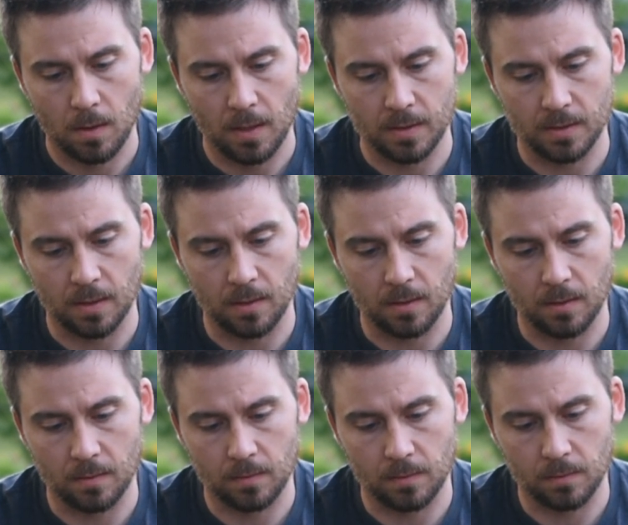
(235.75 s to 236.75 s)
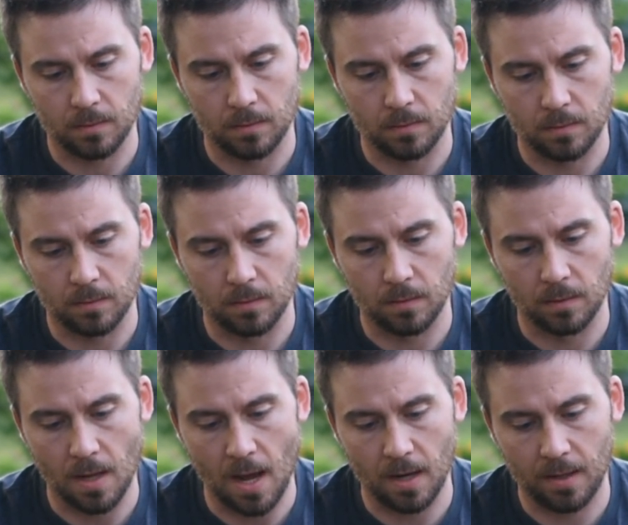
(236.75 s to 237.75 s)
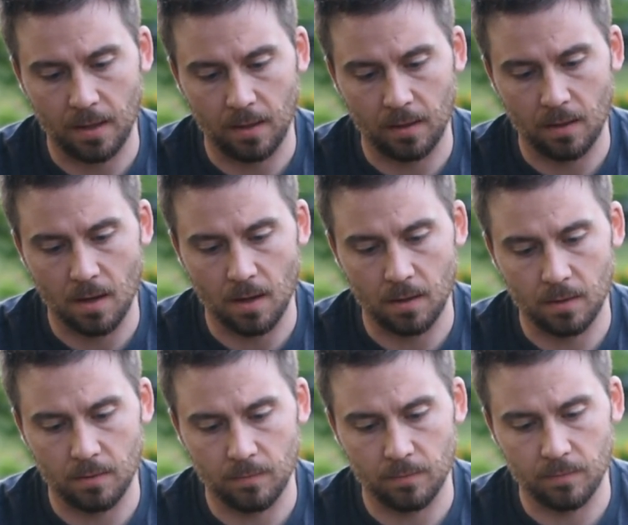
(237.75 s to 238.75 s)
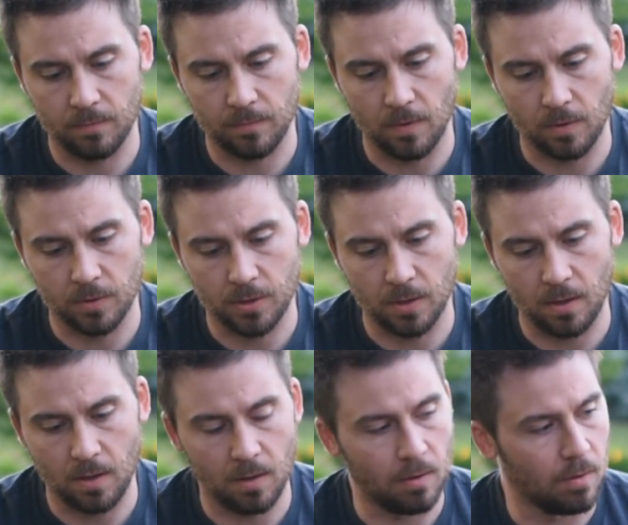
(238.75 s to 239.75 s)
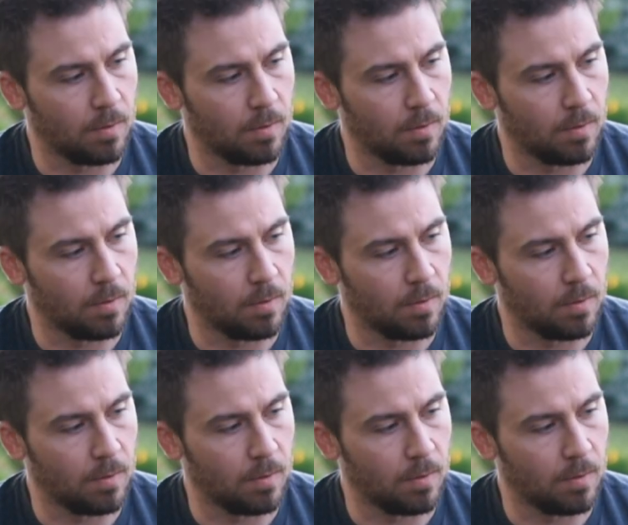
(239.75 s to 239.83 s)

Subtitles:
There's a locking nut function here, it